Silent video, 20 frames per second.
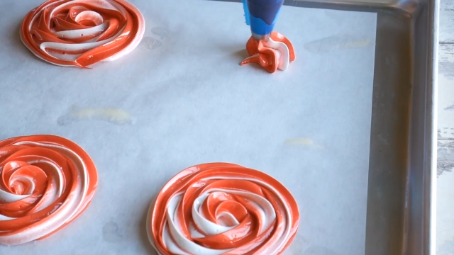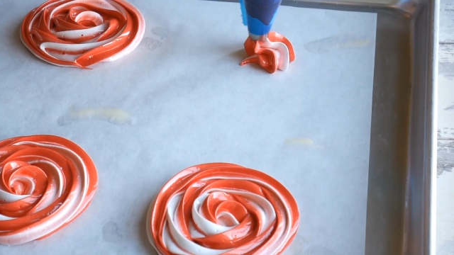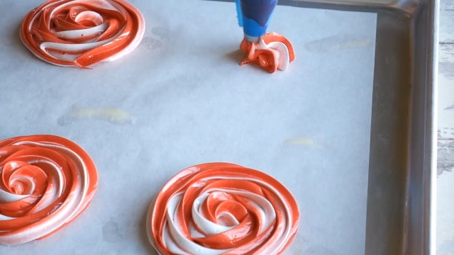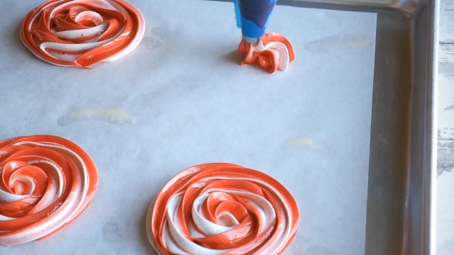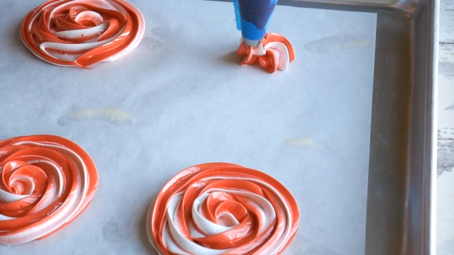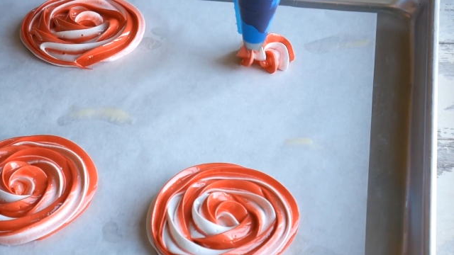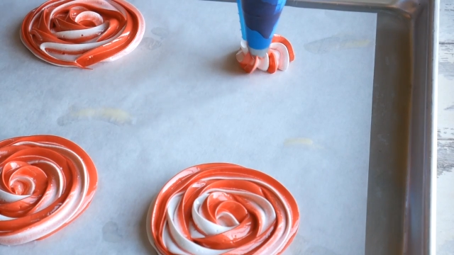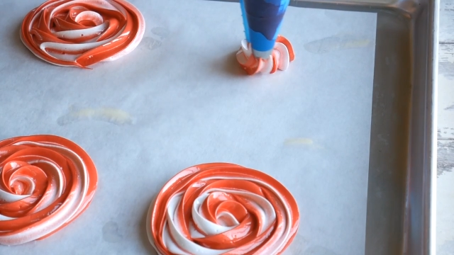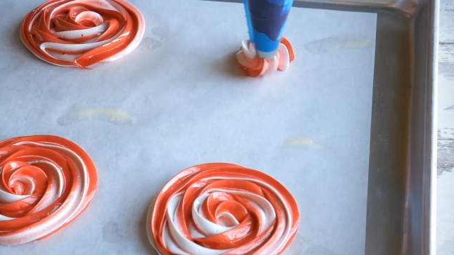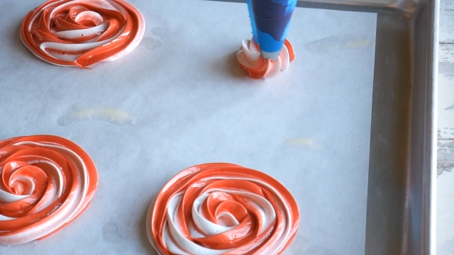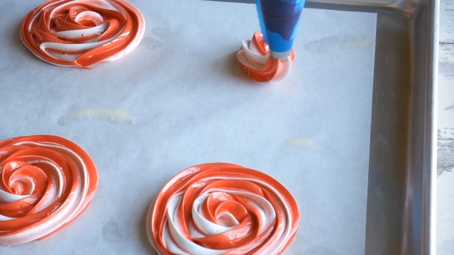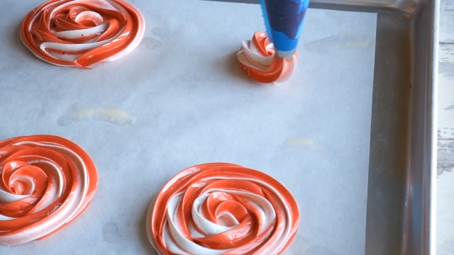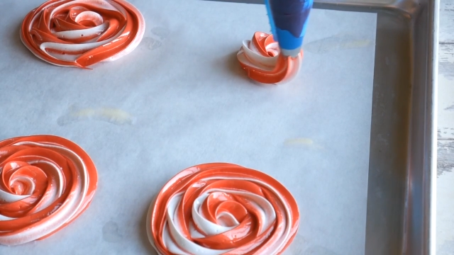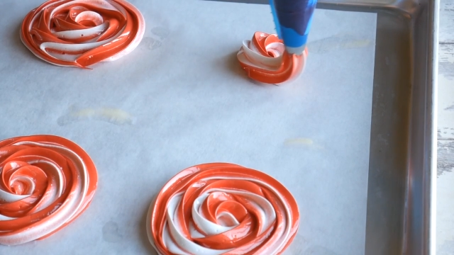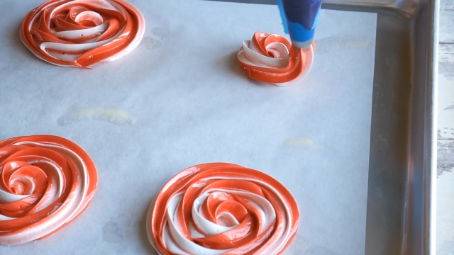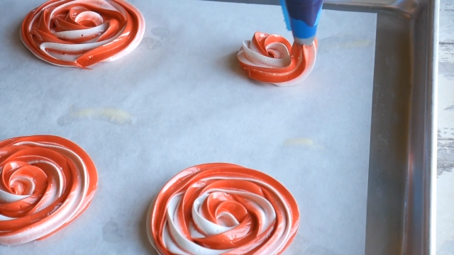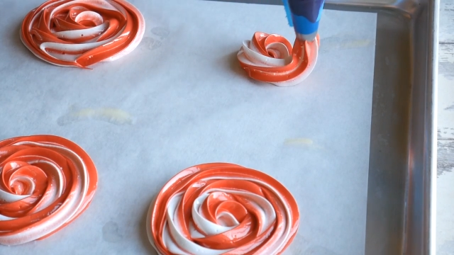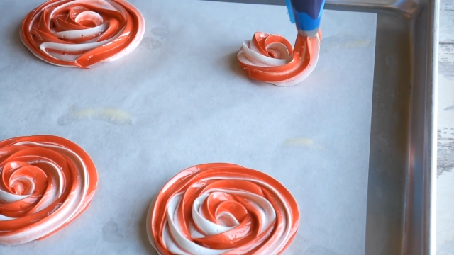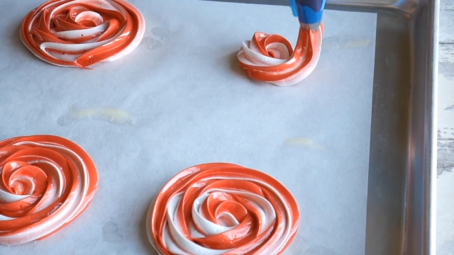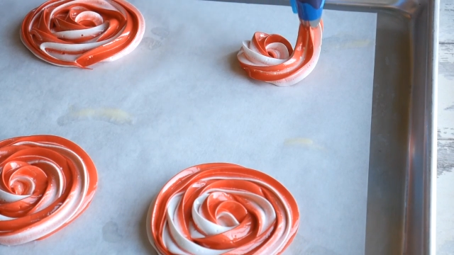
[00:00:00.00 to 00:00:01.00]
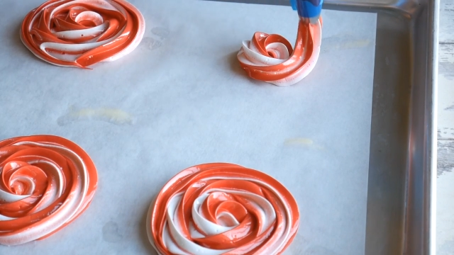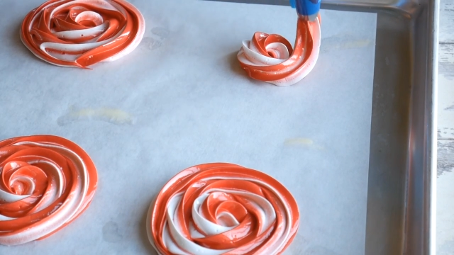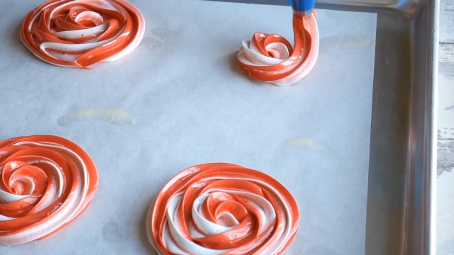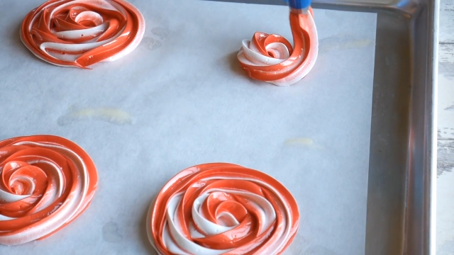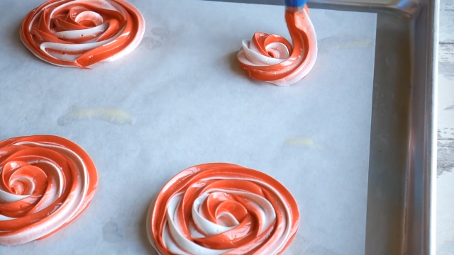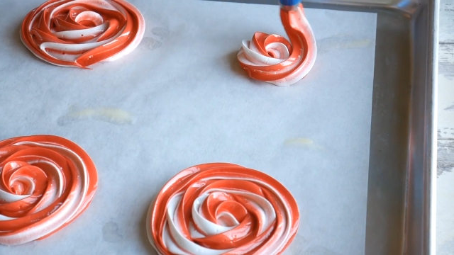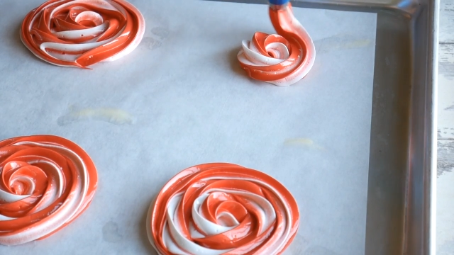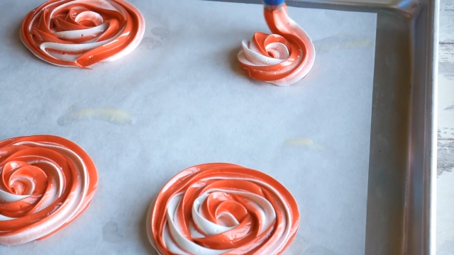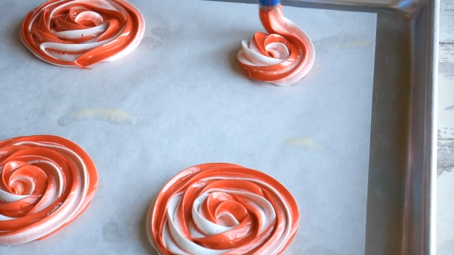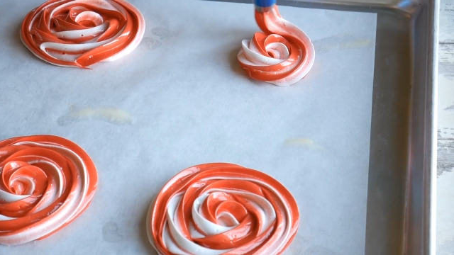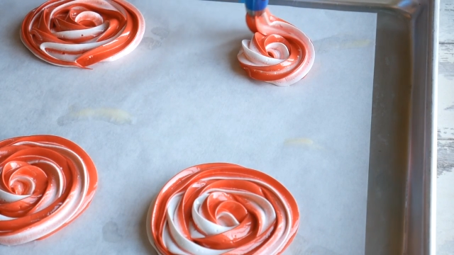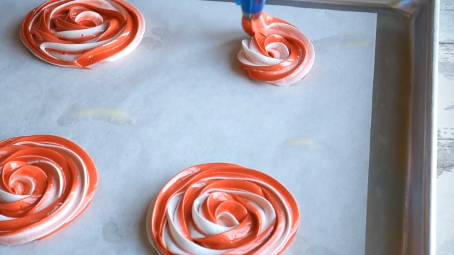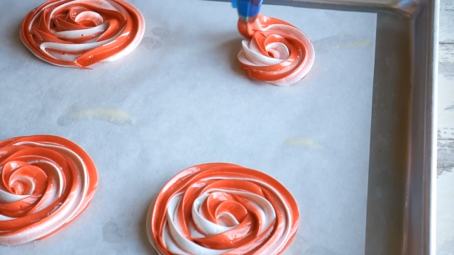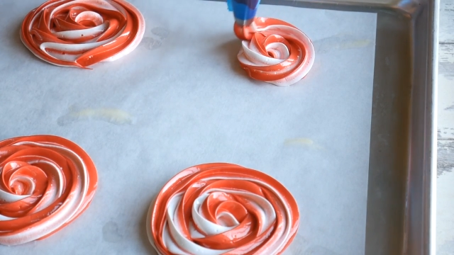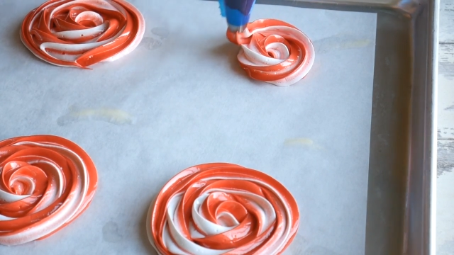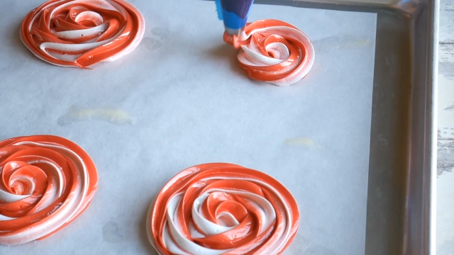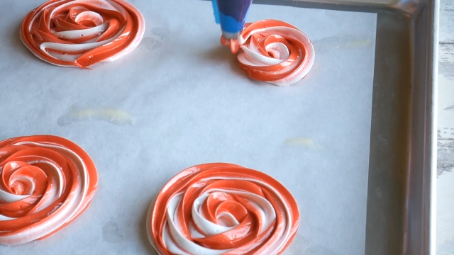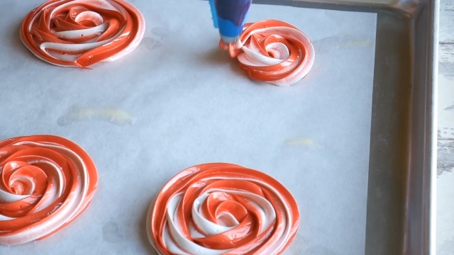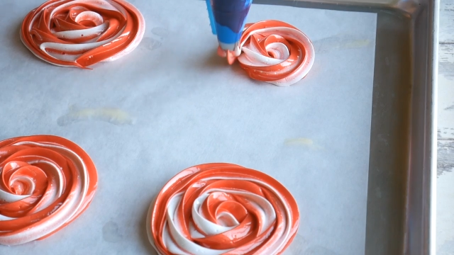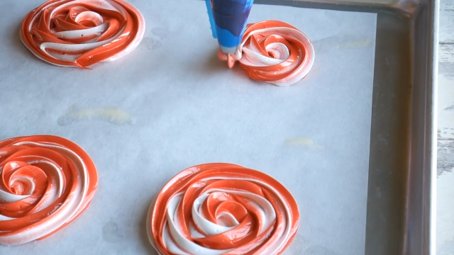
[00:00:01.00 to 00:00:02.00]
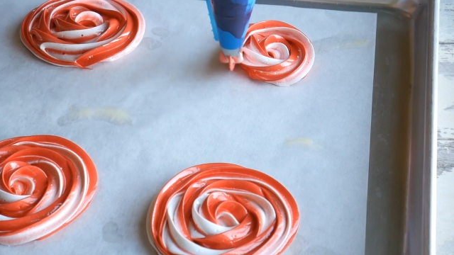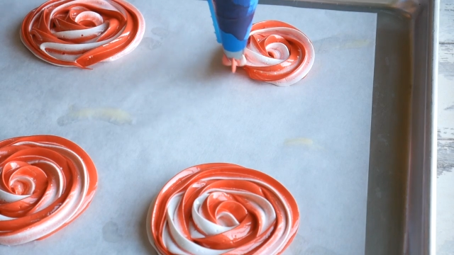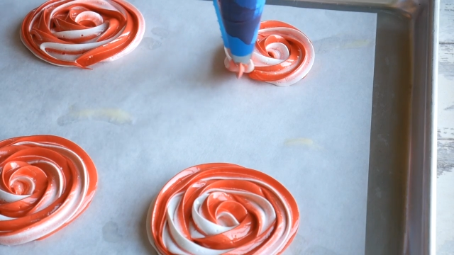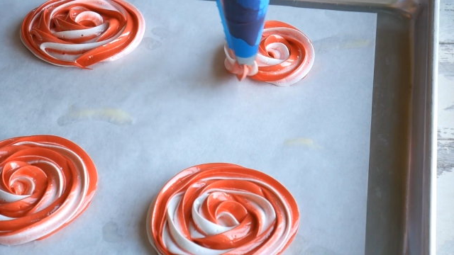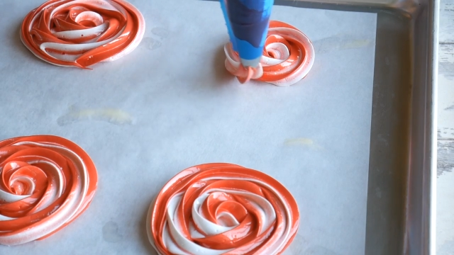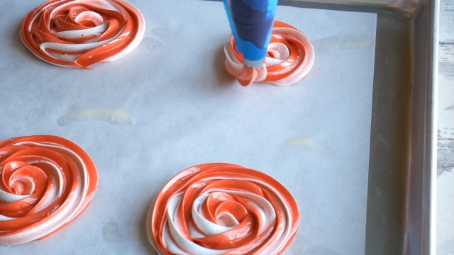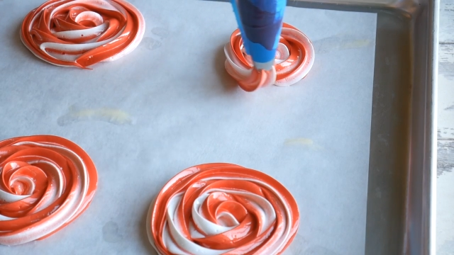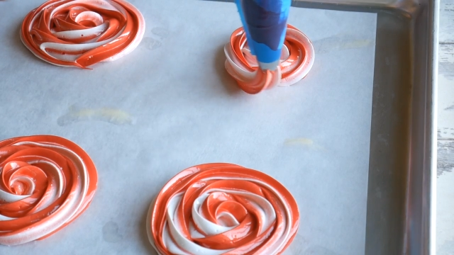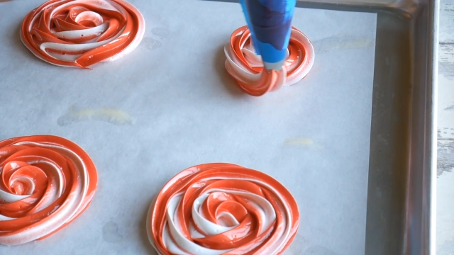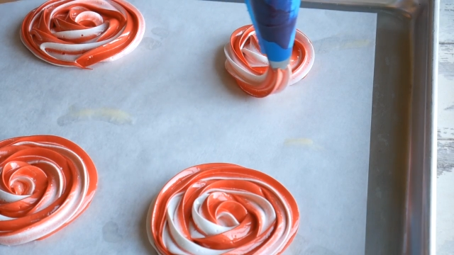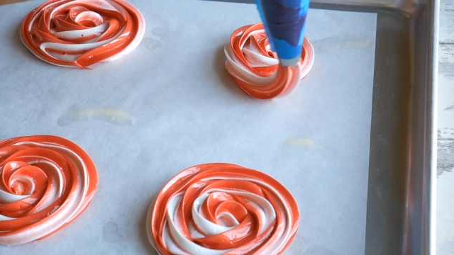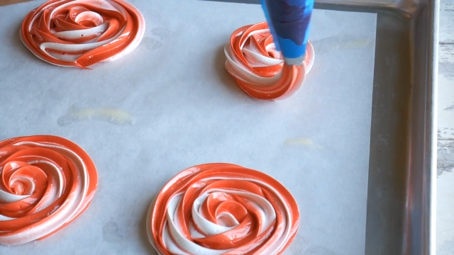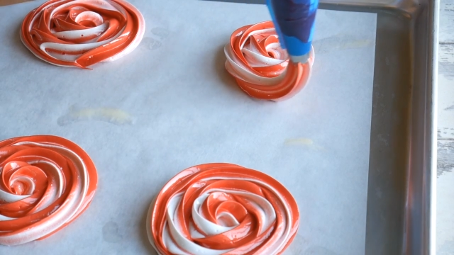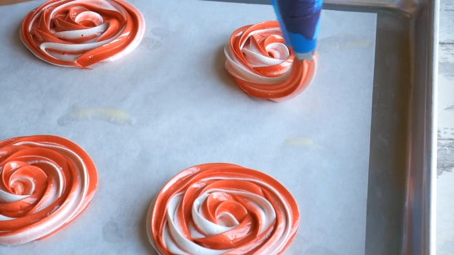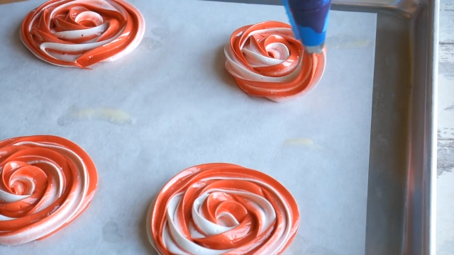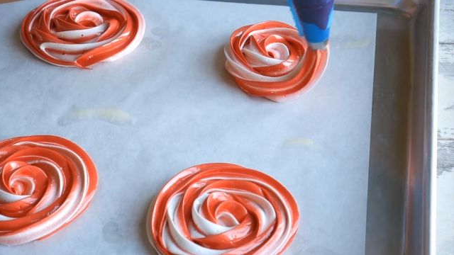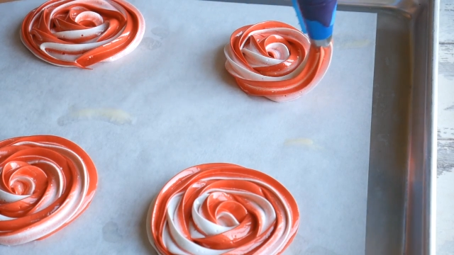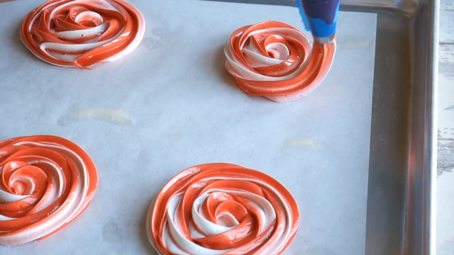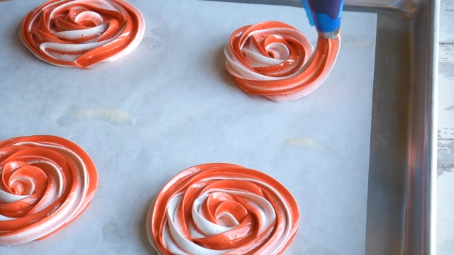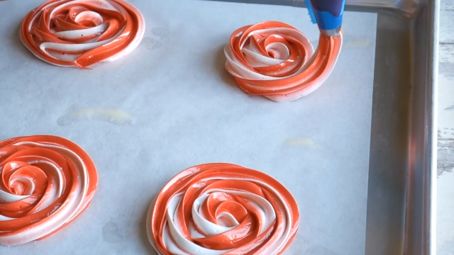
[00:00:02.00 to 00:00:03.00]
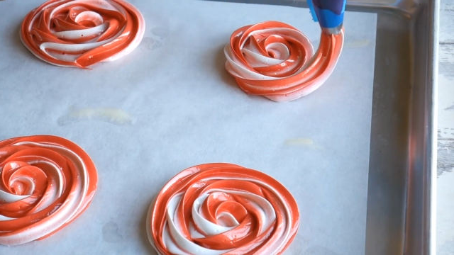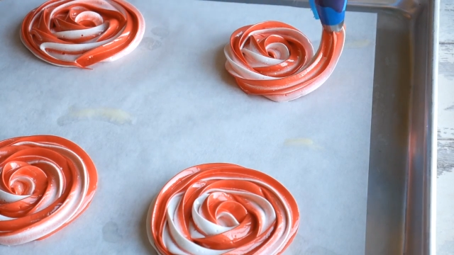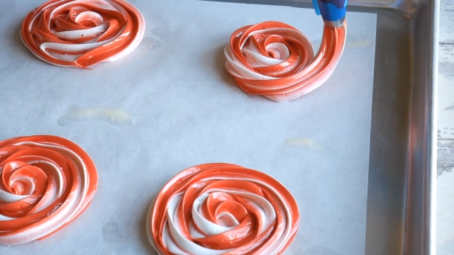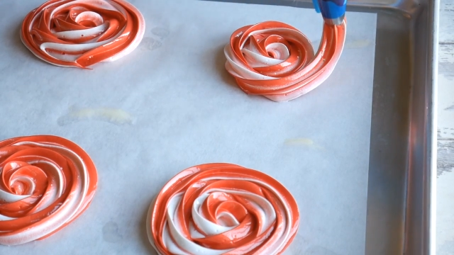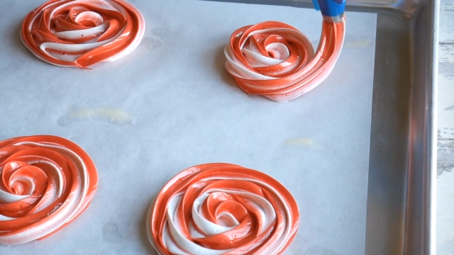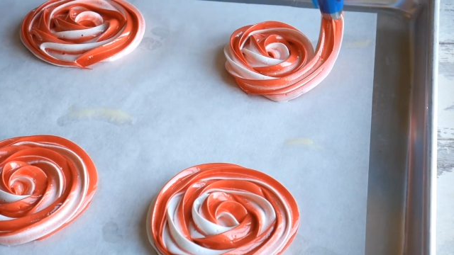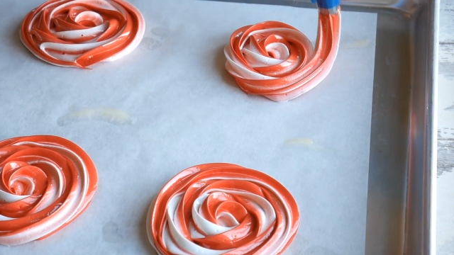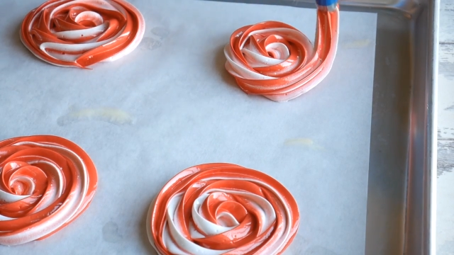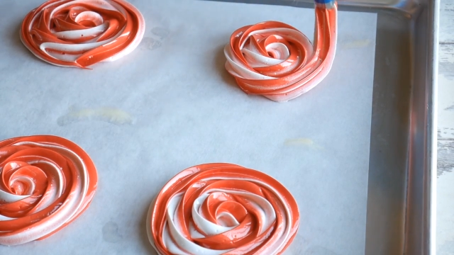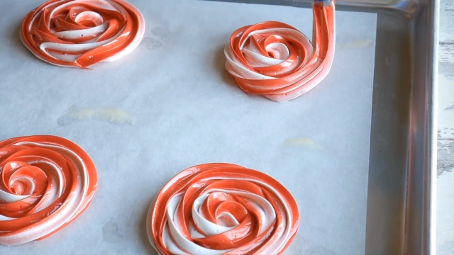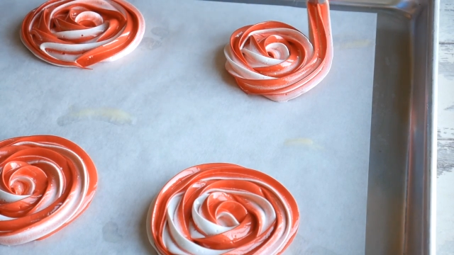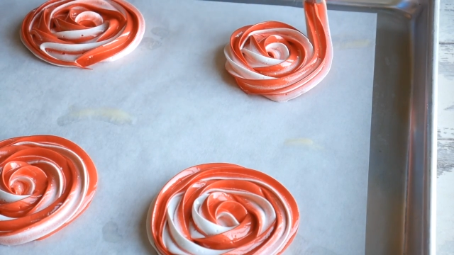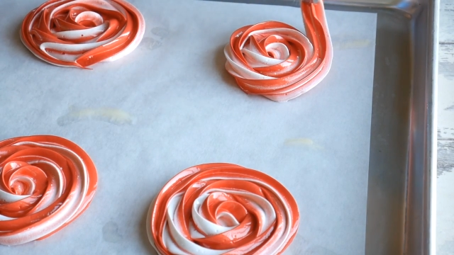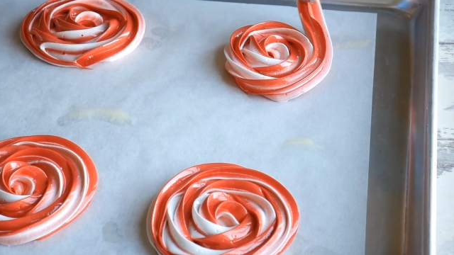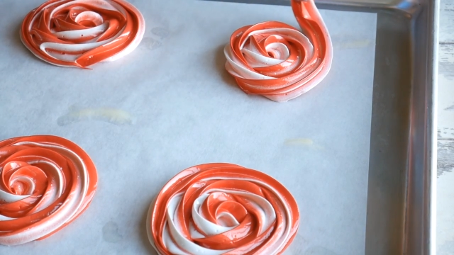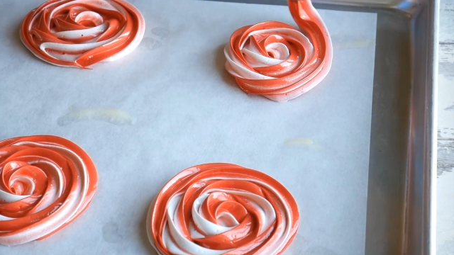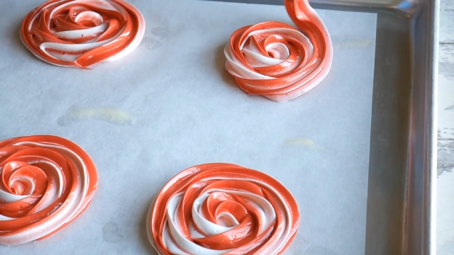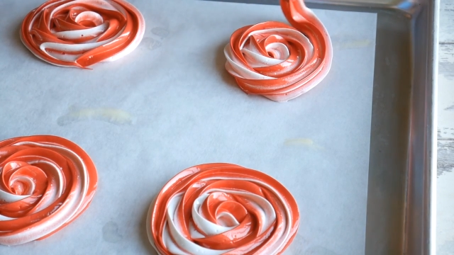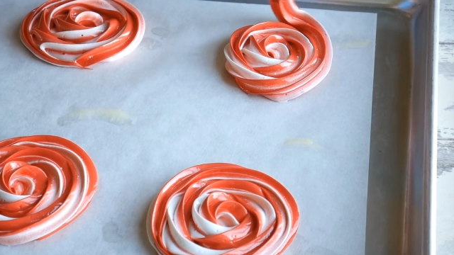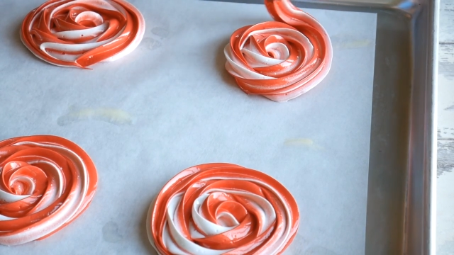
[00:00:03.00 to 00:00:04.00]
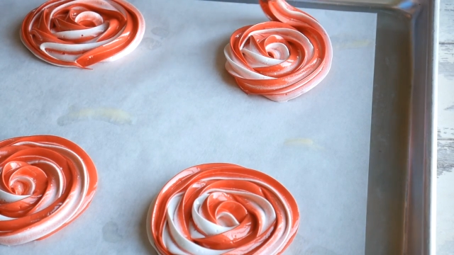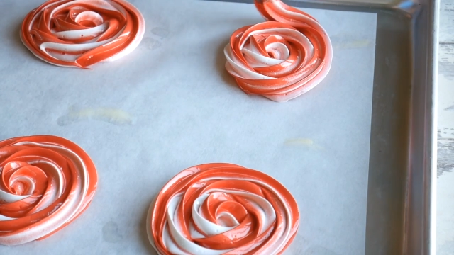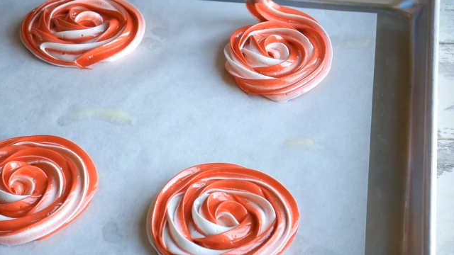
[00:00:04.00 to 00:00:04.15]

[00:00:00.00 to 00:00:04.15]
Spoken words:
[unreadable: no face in view]